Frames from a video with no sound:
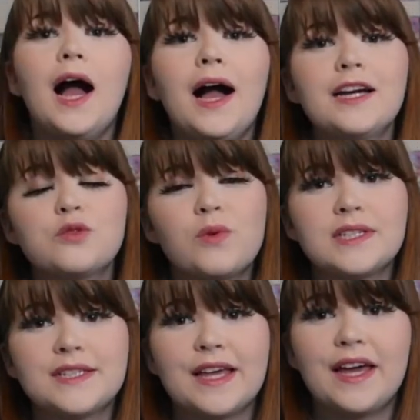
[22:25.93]
I just want to
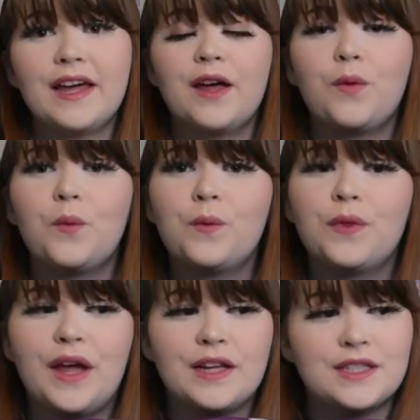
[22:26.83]
say
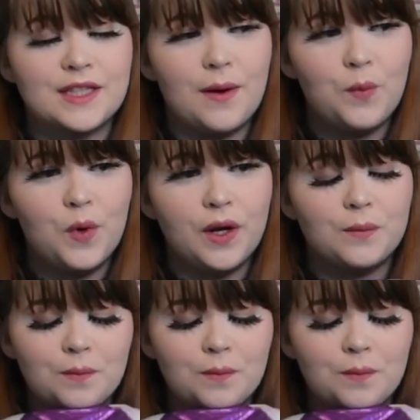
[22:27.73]
that as someone